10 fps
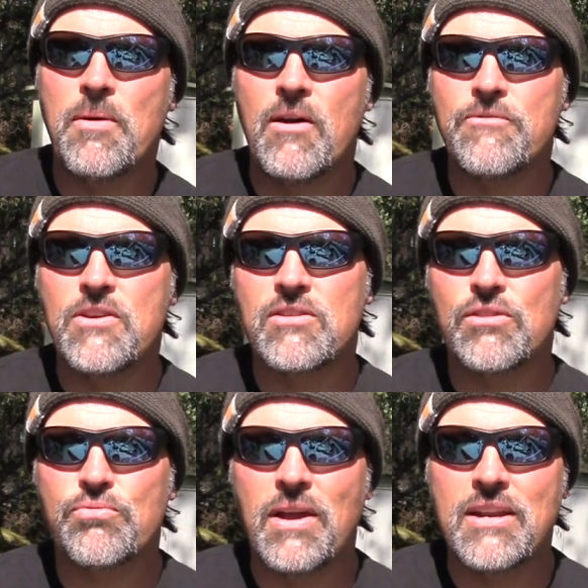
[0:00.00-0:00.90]
about
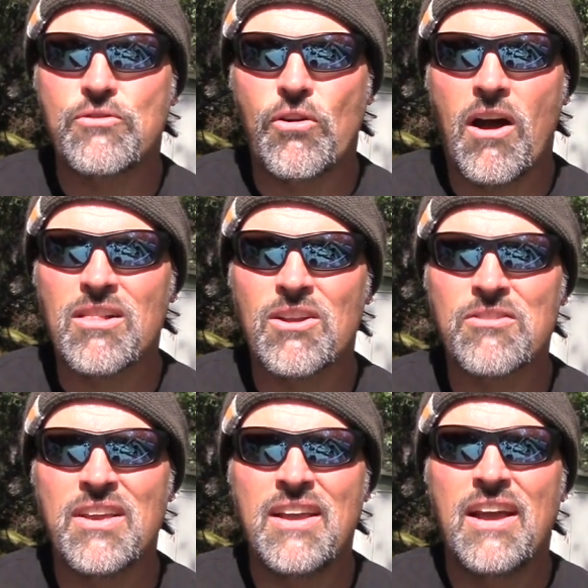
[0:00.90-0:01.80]
fishing threaded
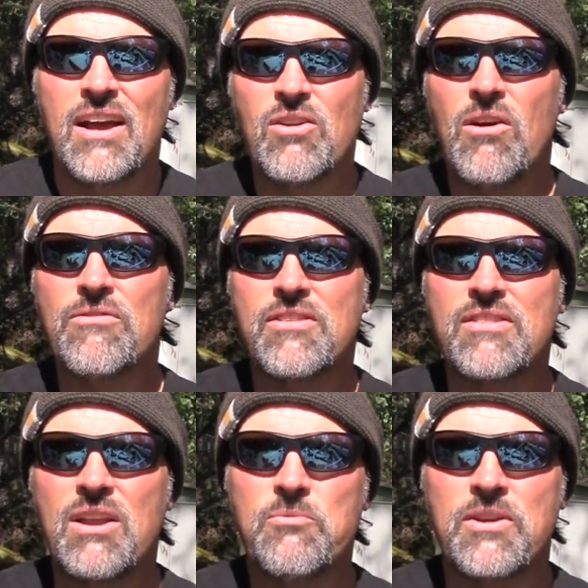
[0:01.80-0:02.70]
crawlers, and all of a
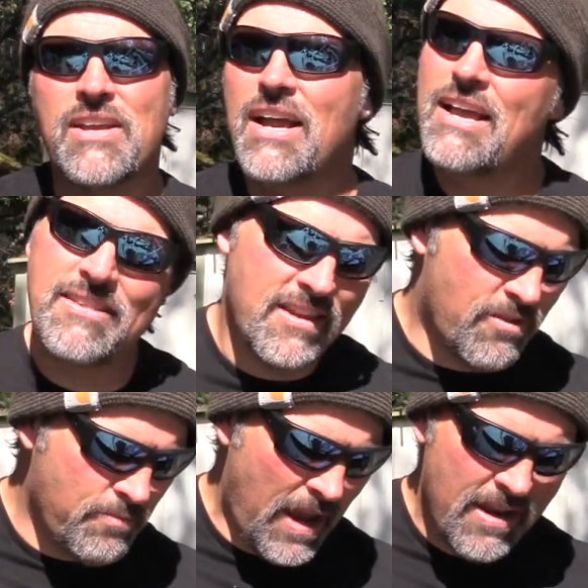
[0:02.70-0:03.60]
sudden one of the guys
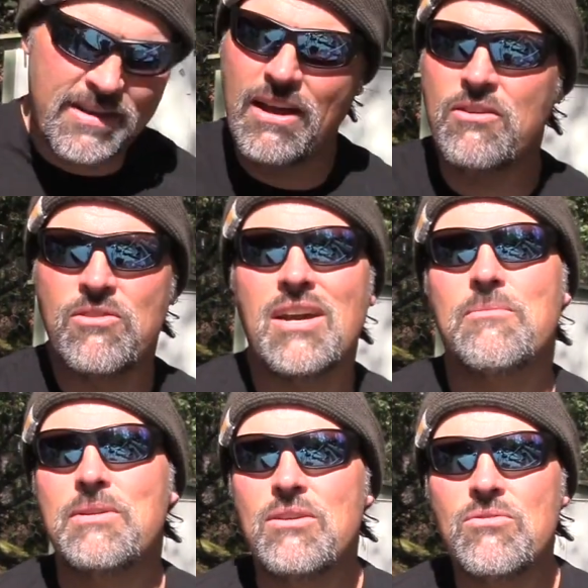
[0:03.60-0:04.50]
says, man, Kel, you got
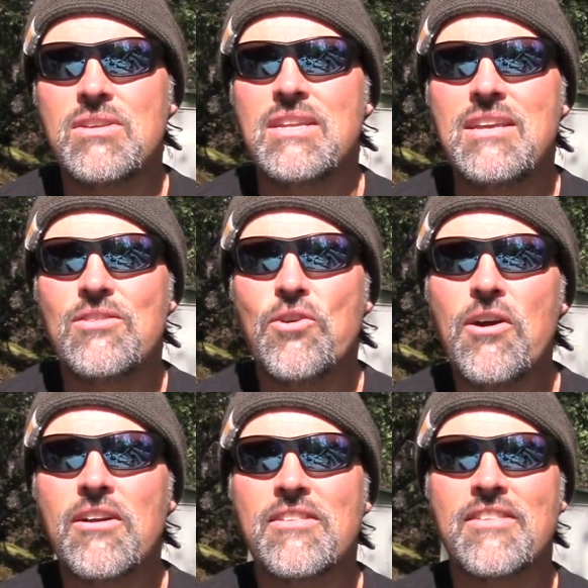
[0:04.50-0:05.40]
to be using these
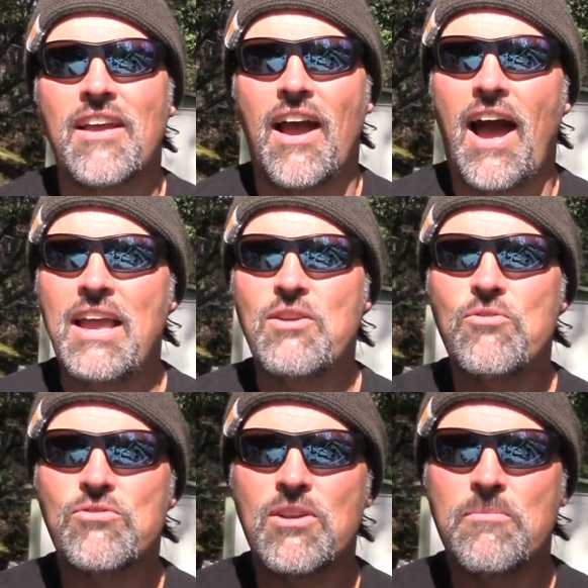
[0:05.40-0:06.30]
hooks. I
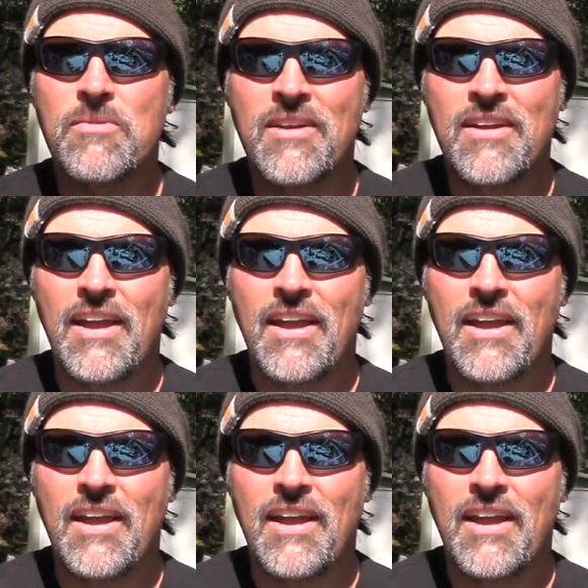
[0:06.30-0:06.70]
used them.